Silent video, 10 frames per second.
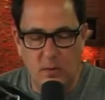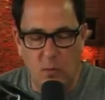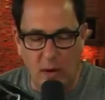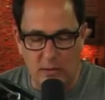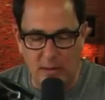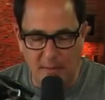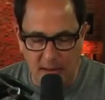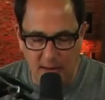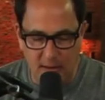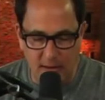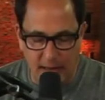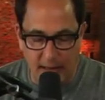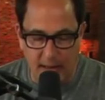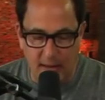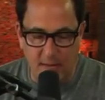While I'm eating
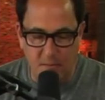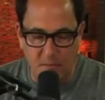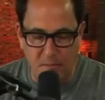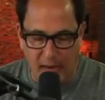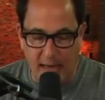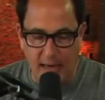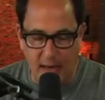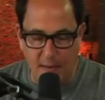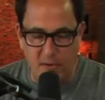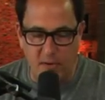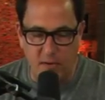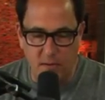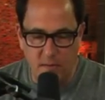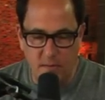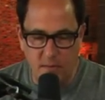a bad
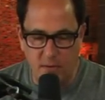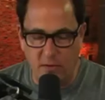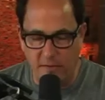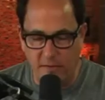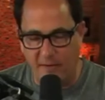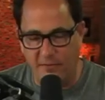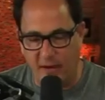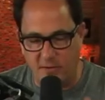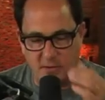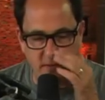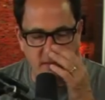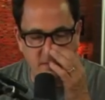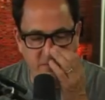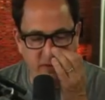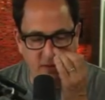hamburger, thirty-five thousand
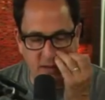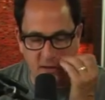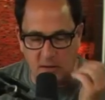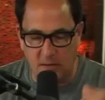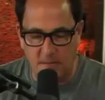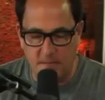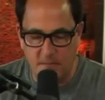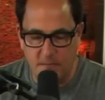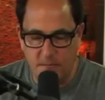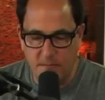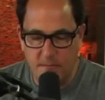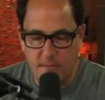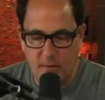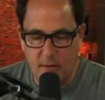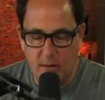feet in the air,
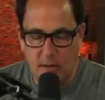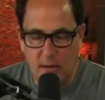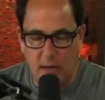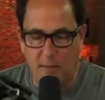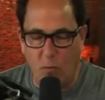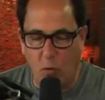I'm